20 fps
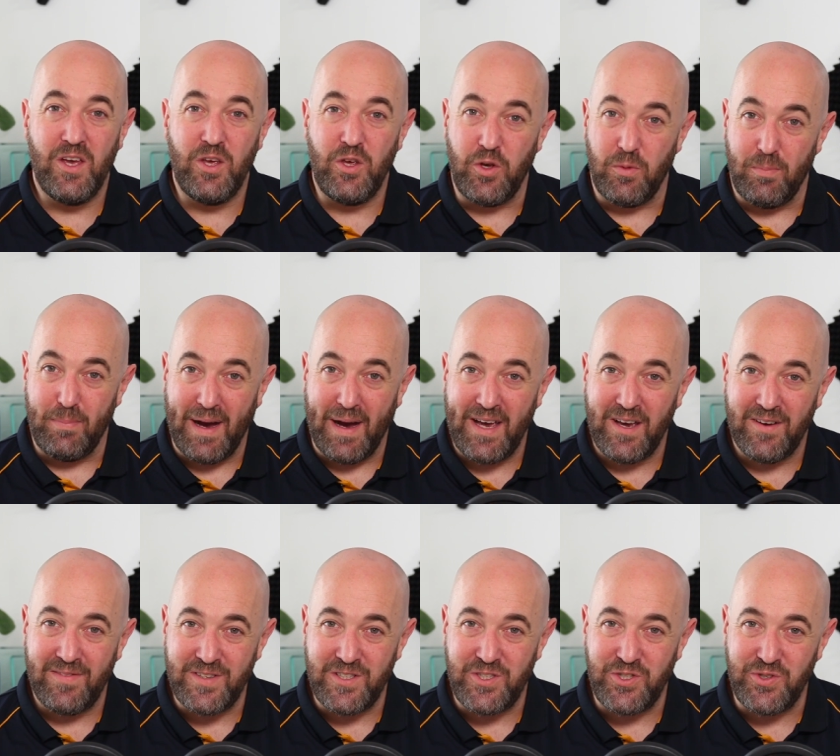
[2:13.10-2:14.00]
you pay
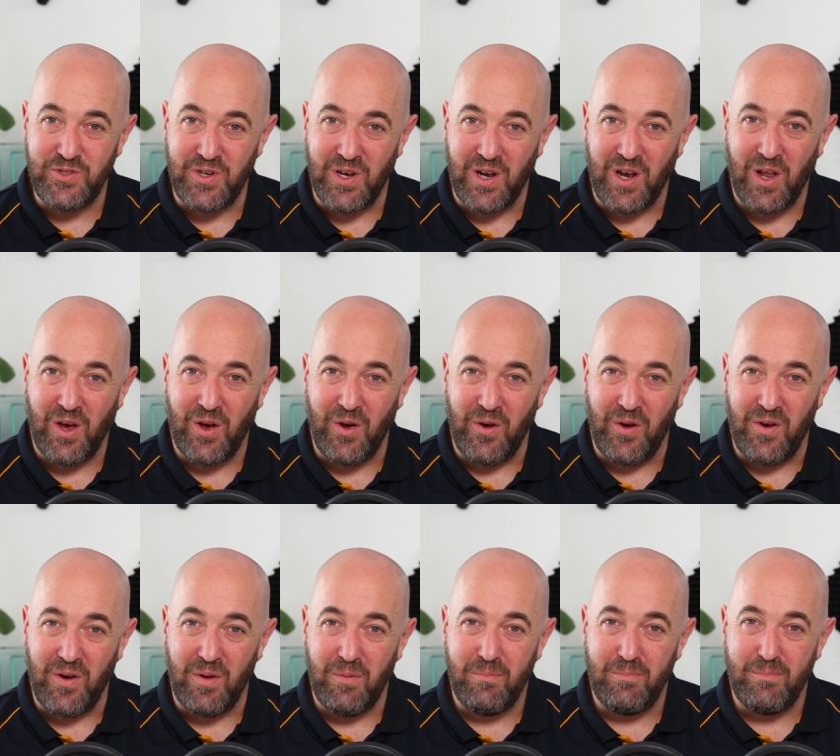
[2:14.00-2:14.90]
off your student
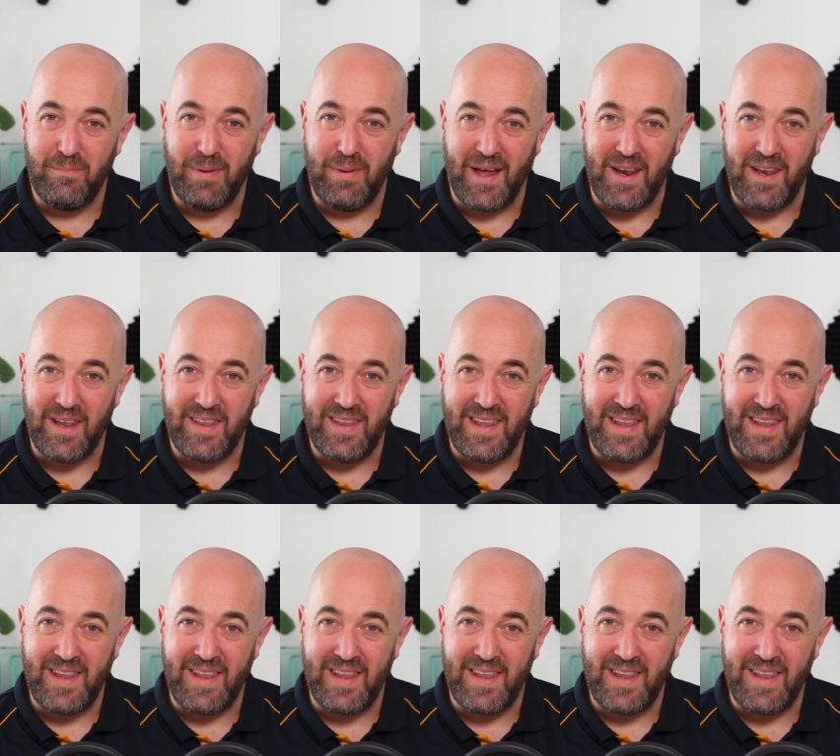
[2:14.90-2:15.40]
loan, but